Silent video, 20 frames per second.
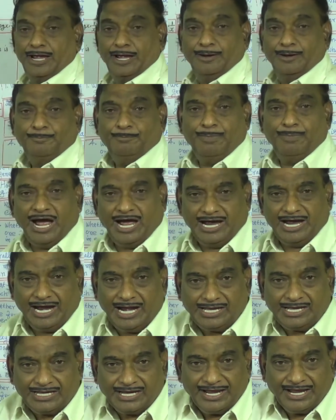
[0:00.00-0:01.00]

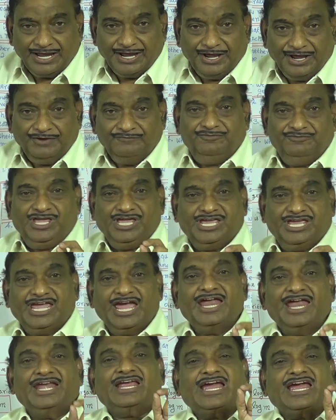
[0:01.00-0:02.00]
but we
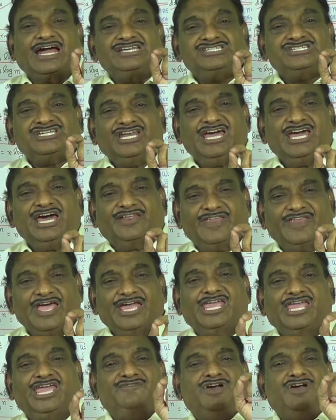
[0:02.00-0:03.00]
can consider
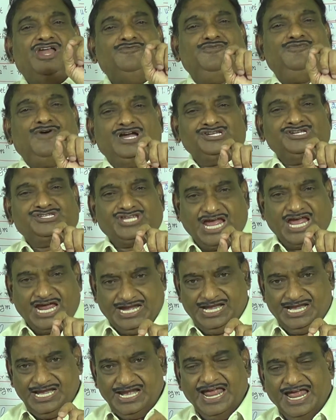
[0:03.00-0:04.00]
the given
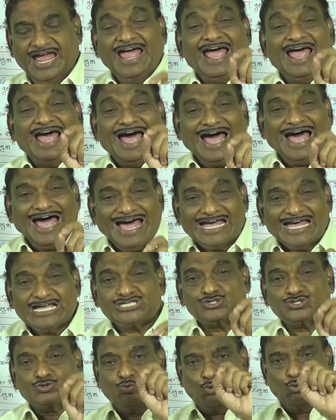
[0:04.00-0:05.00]
function
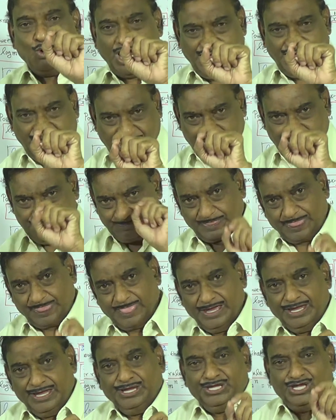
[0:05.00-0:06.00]
as y.
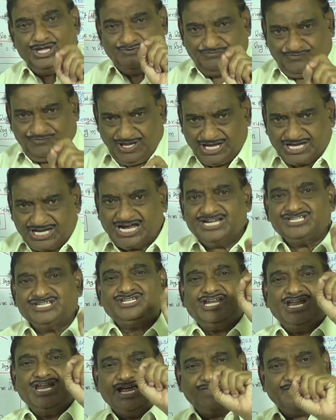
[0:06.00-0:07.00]
If we
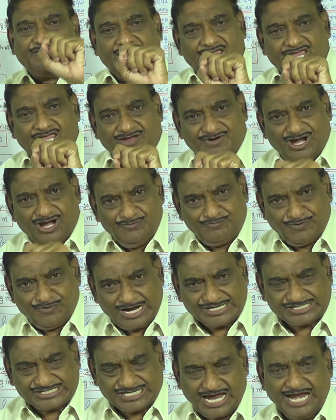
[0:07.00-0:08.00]
consider the given
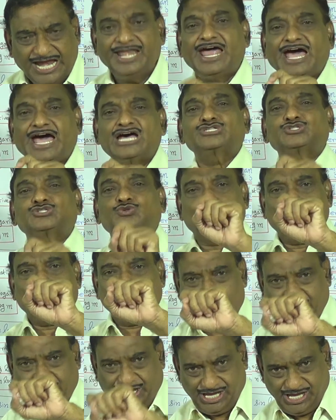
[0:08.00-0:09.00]
function as
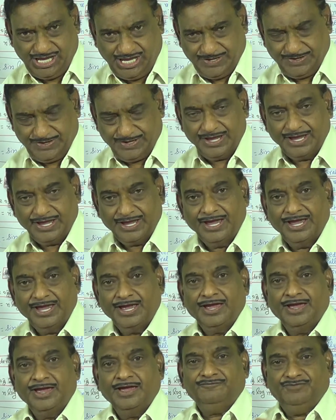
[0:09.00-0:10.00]
y,
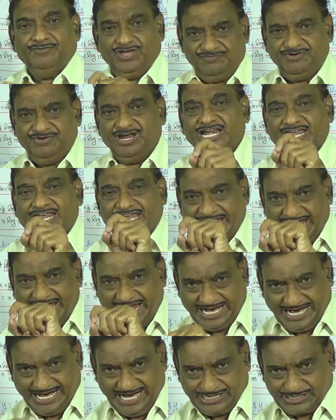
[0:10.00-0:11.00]
we will
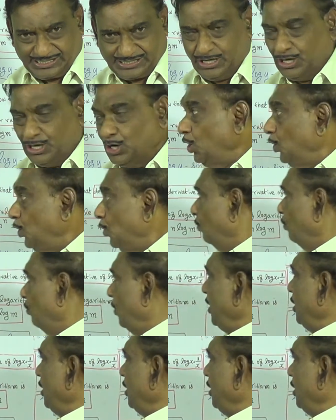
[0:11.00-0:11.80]
get y